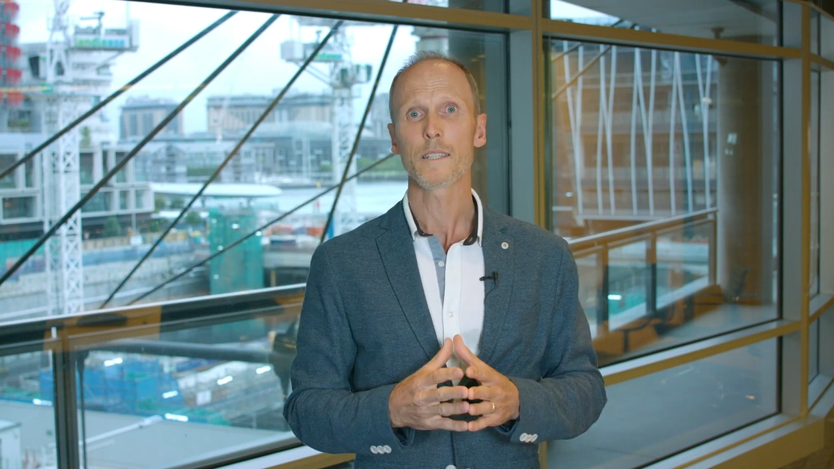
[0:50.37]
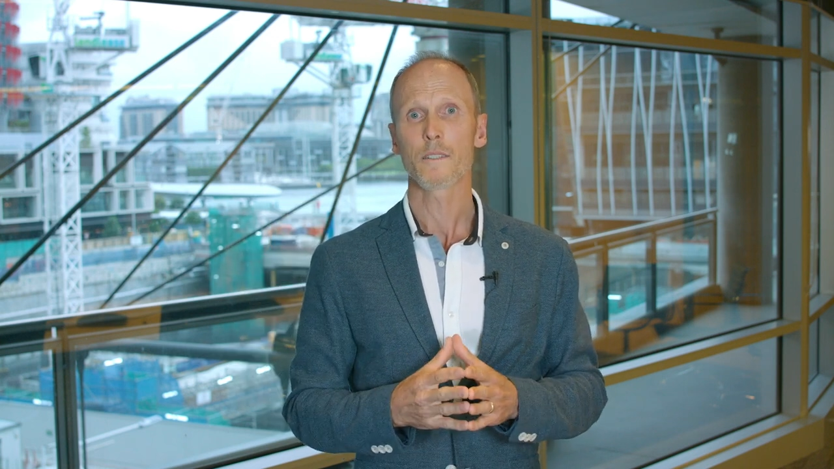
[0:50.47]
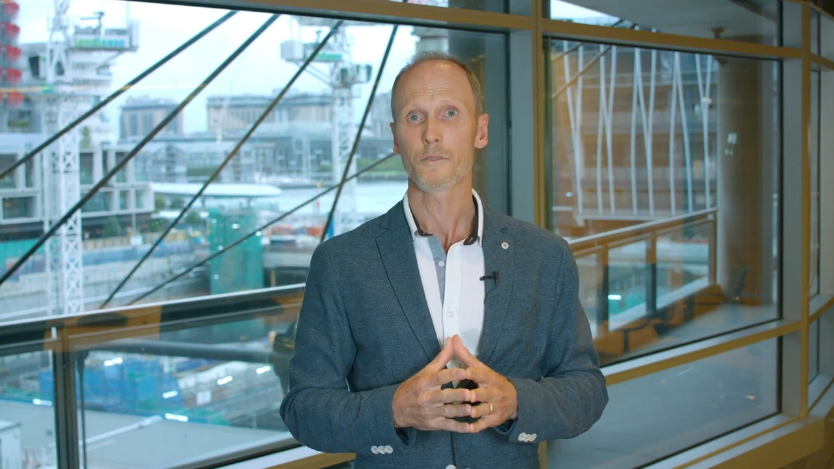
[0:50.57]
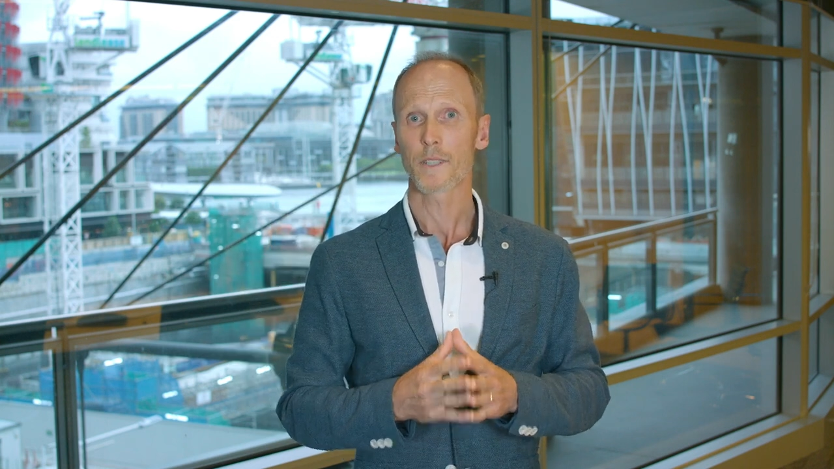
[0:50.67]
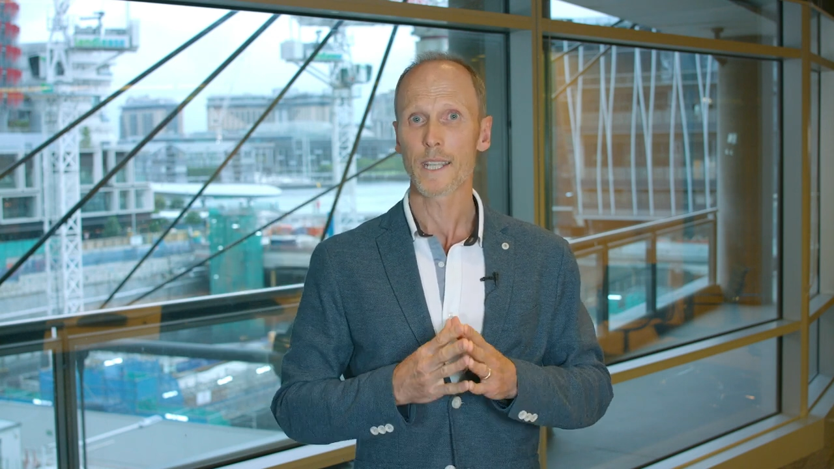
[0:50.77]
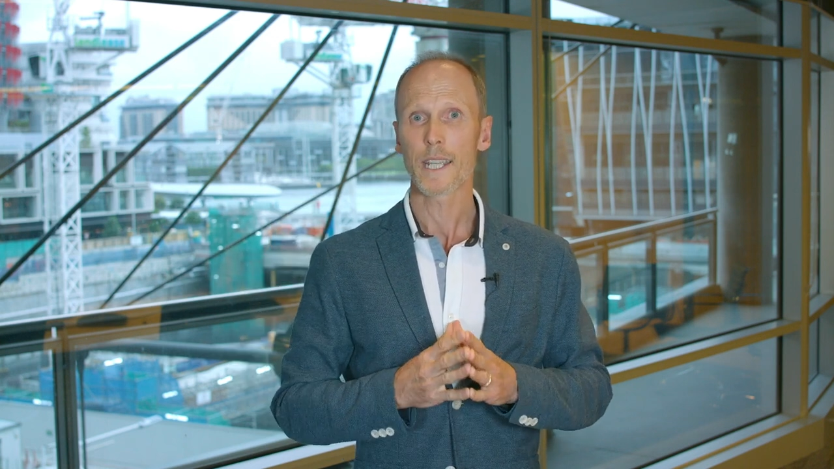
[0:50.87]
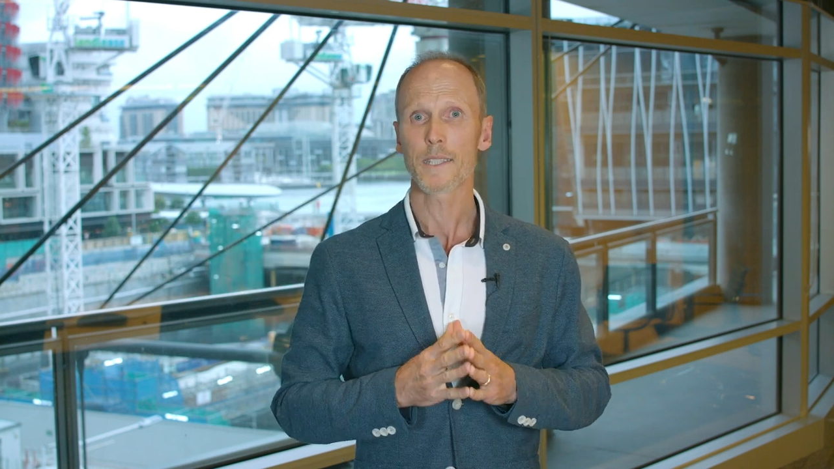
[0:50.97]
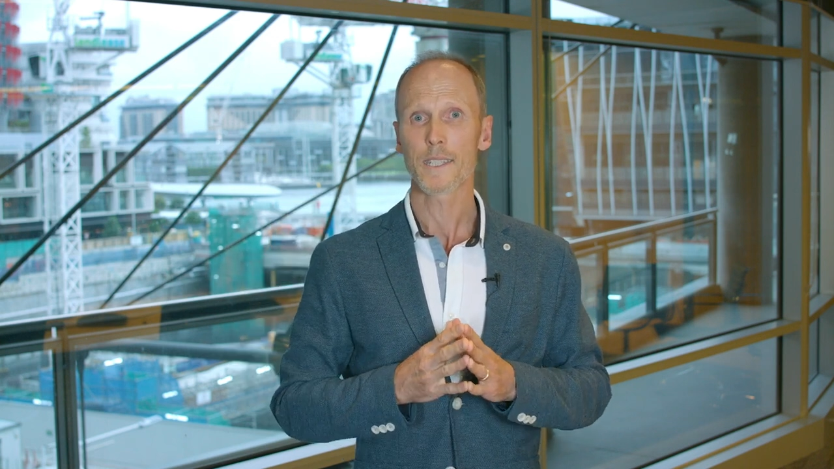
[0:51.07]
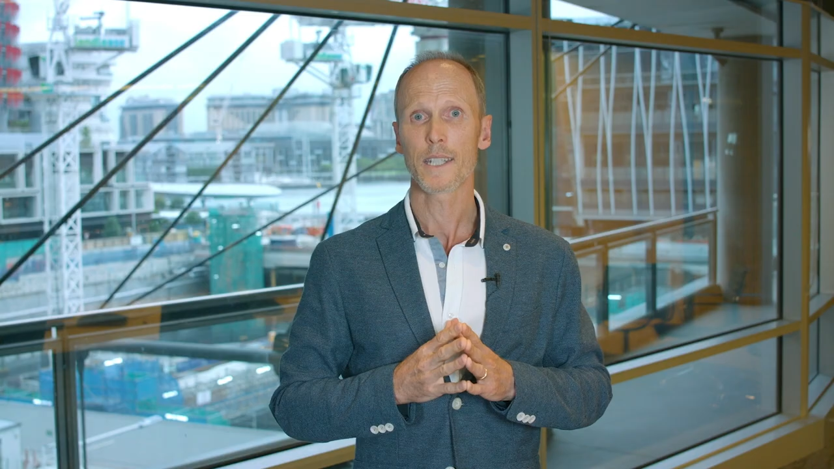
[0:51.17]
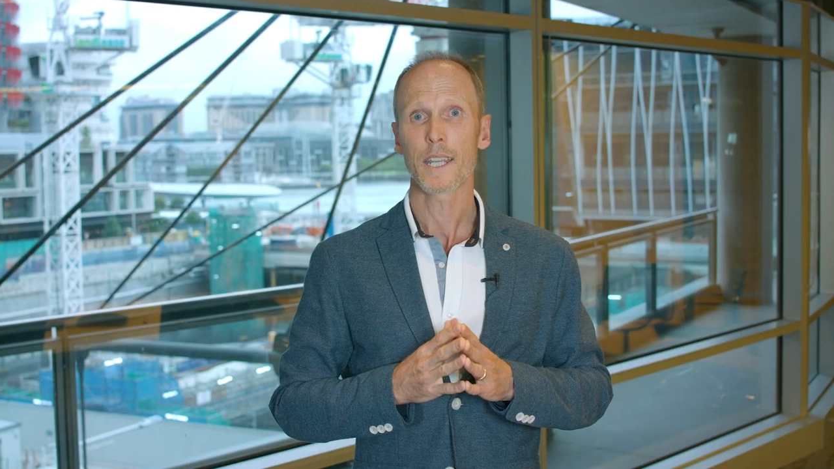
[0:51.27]
isn't for the
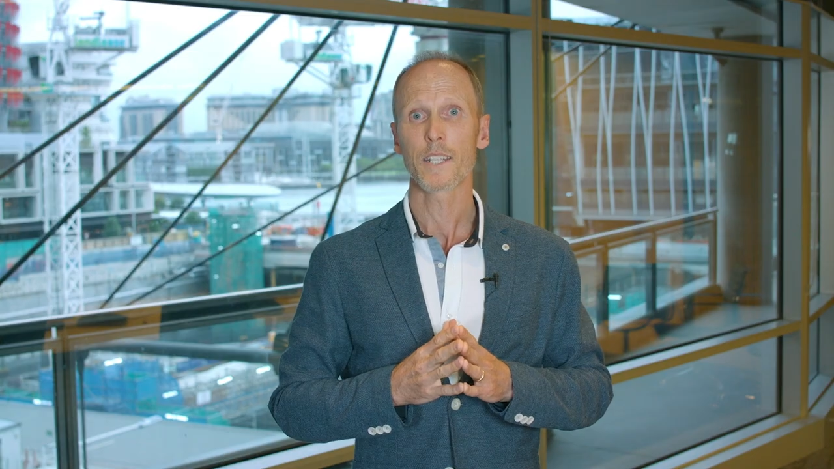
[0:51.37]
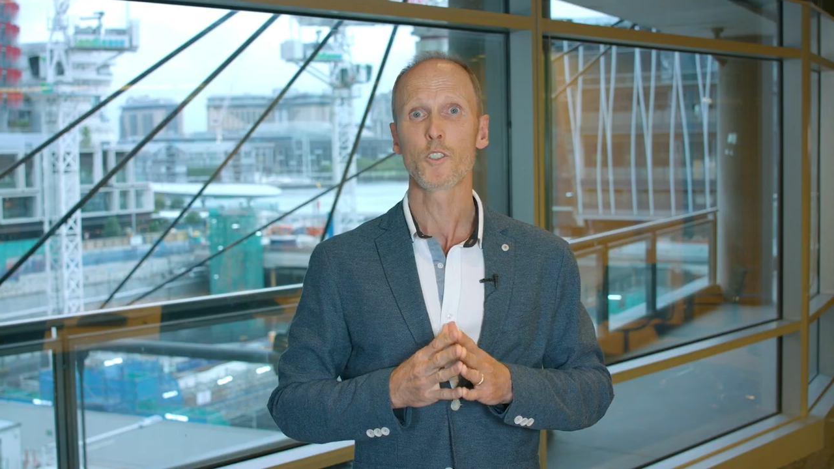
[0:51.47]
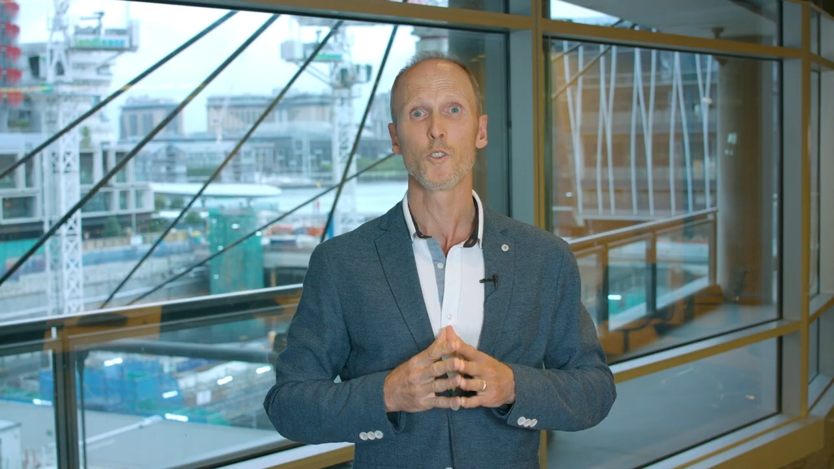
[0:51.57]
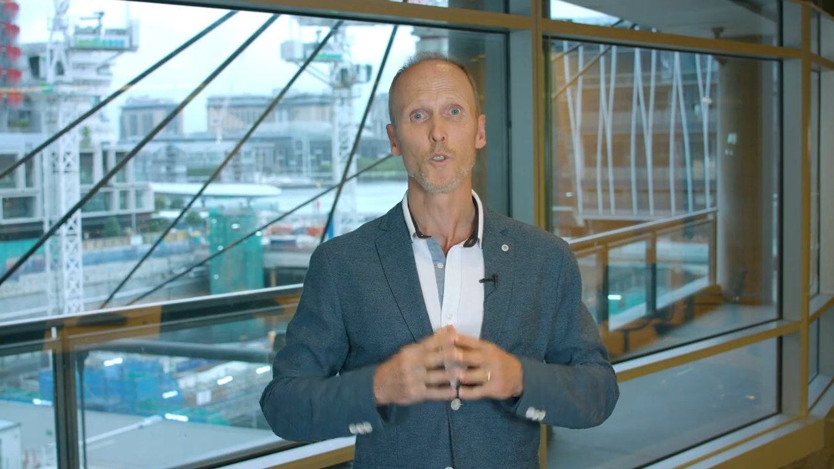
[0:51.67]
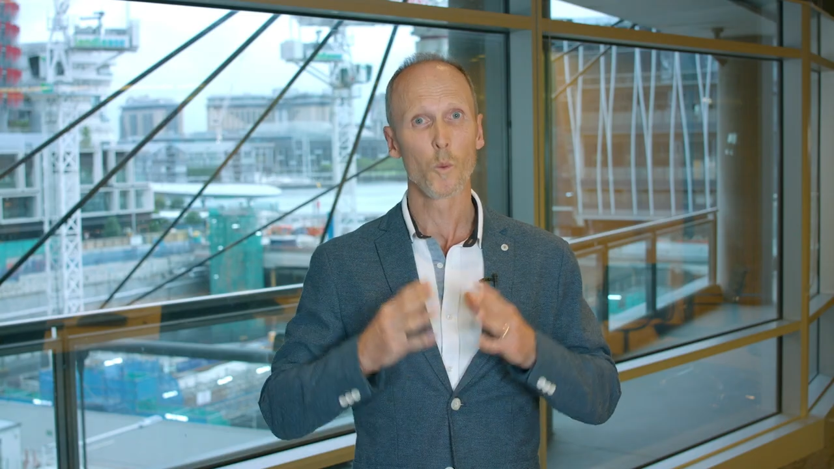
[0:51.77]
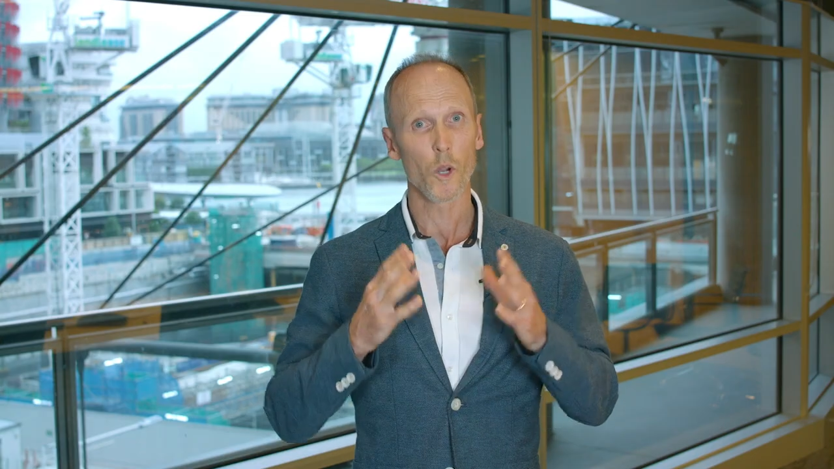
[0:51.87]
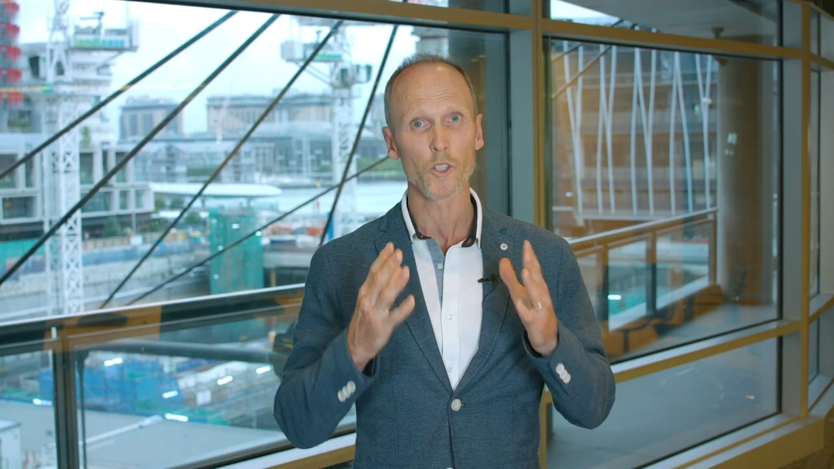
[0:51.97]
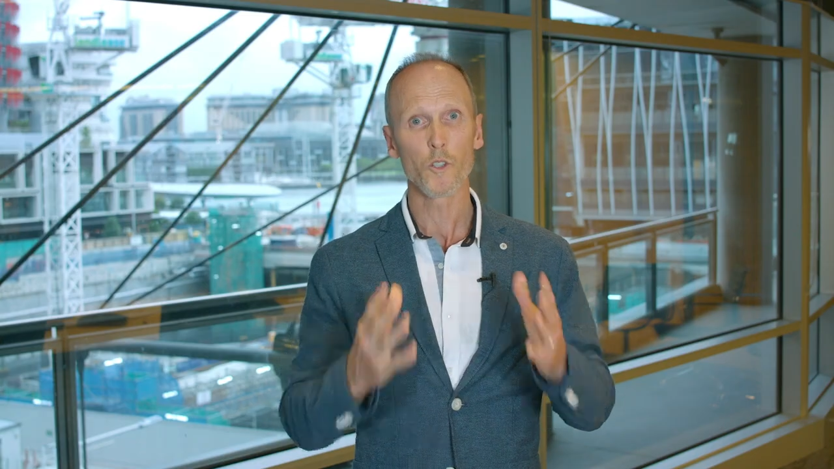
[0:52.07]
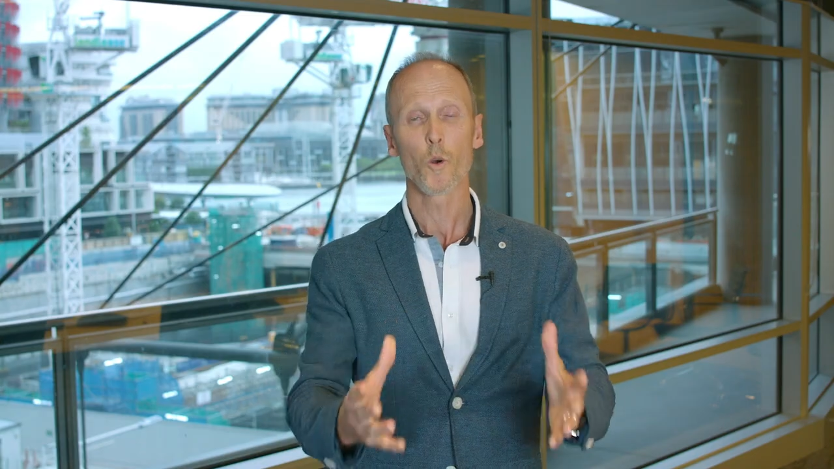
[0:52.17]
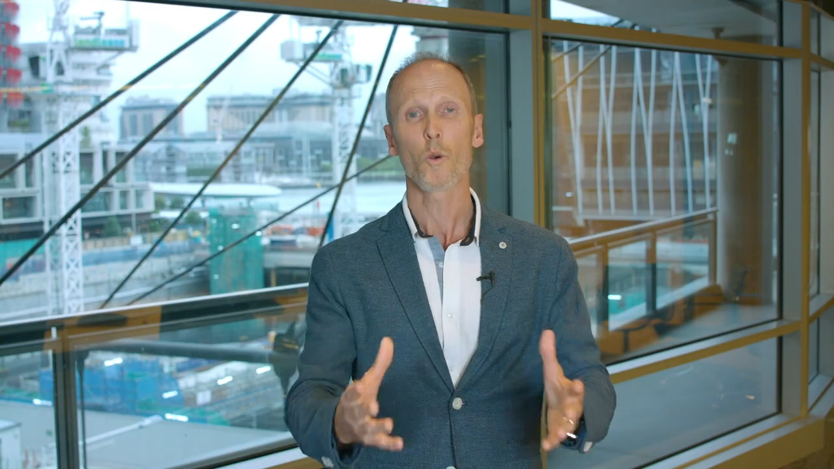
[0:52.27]
ACA to do
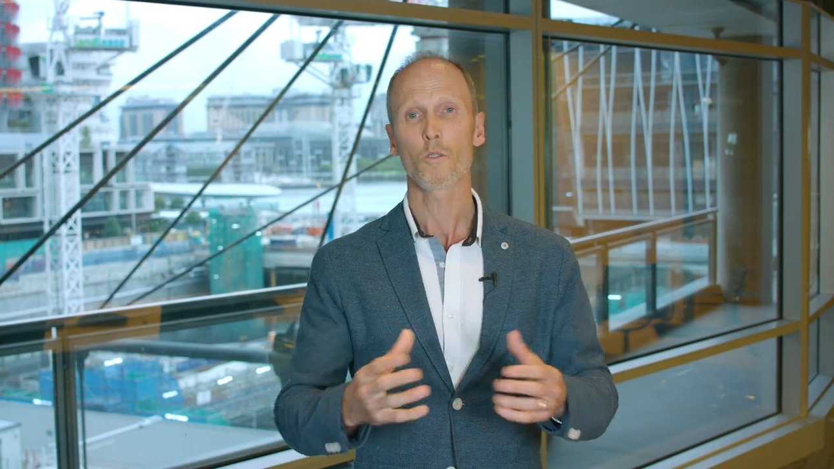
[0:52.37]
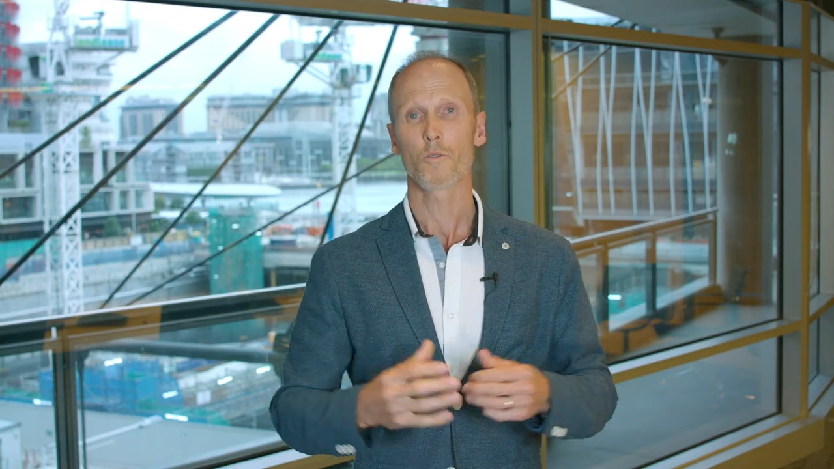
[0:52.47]
what you're